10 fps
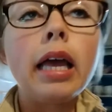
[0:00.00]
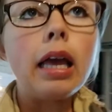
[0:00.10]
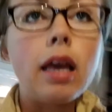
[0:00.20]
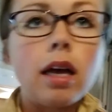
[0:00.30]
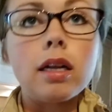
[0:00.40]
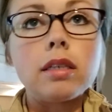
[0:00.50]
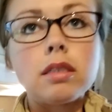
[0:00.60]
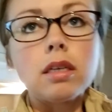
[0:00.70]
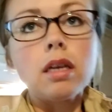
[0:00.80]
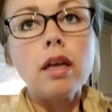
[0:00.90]

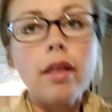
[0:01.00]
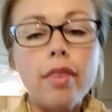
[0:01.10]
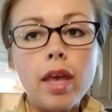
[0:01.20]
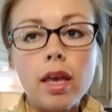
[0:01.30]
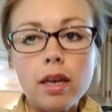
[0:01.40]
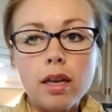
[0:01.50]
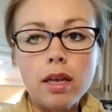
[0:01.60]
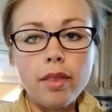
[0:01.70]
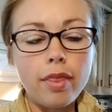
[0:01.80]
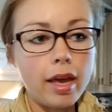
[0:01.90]
And then
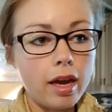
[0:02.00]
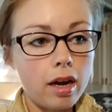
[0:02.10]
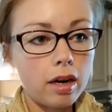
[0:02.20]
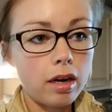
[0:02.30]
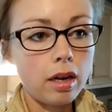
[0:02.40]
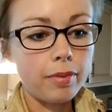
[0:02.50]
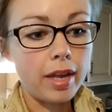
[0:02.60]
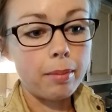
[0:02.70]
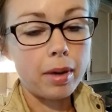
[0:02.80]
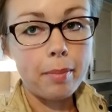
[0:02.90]

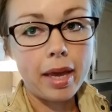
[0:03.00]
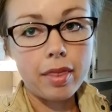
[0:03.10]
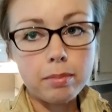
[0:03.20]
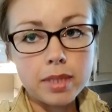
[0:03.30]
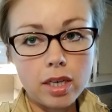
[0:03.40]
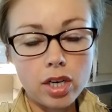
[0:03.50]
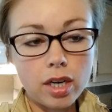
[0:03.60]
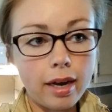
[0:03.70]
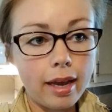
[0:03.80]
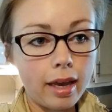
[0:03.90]
I'm going to make them
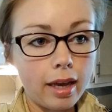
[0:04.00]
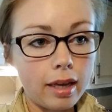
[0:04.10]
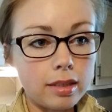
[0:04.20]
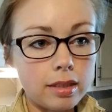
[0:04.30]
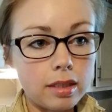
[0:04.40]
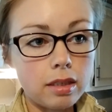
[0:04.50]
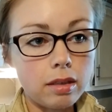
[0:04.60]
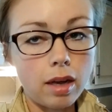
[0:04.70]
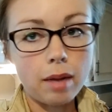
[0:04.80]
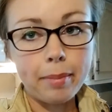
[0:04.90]
dinner, and
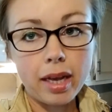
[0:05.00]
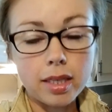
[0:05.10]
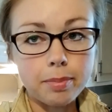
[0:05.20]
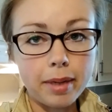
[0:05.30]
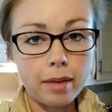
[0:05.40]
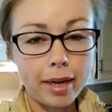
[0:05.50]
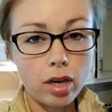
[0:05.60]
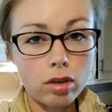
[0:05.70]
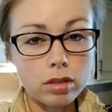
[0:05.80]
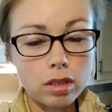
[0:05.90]
my husband and my
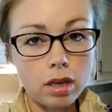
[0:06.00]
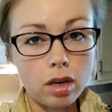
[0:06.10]
girls are going to